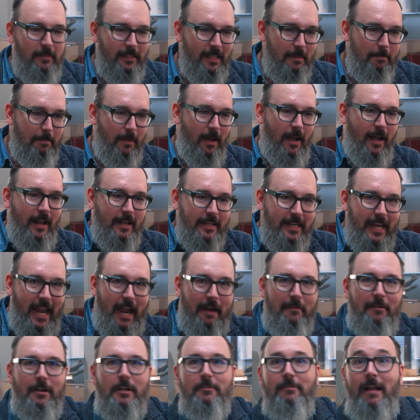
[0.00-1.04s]
clip-on
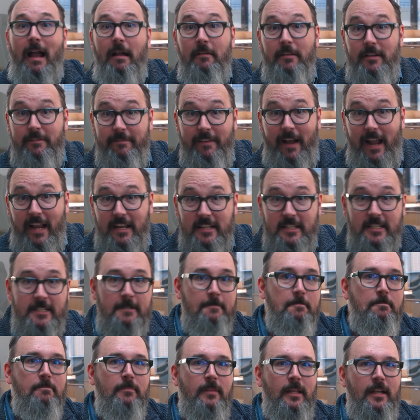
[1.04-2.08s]
carried around device.
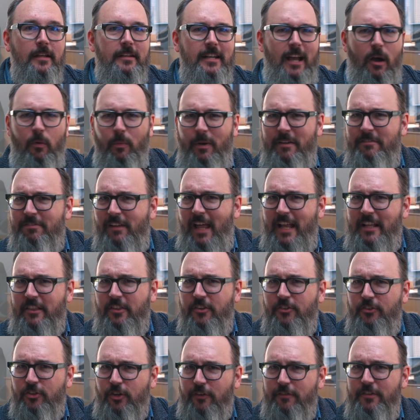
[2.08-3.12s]
Now, we've liked
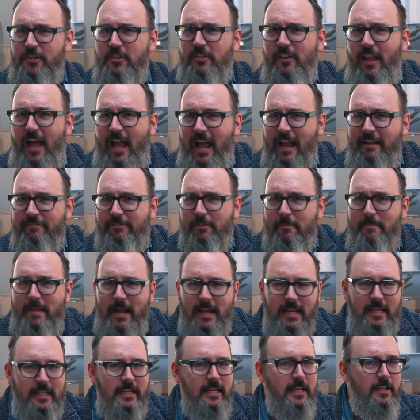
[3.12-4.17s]
the Surface line for
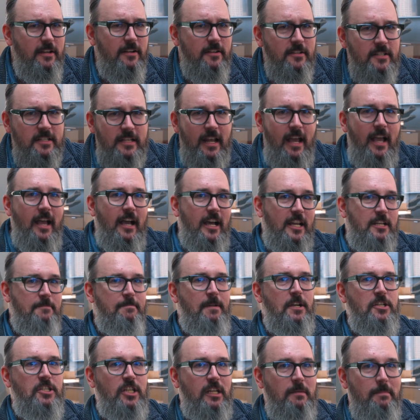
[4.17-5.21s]
many years,
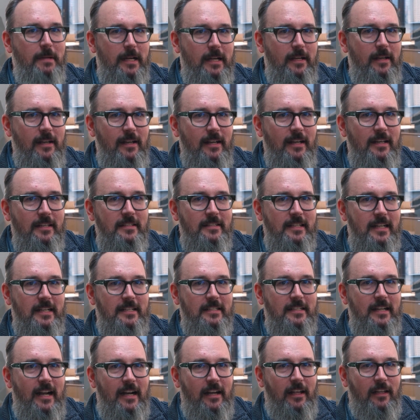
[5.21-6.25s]
especially because
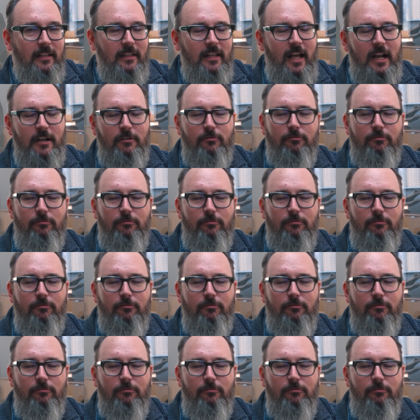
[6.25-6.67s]
it's got a lot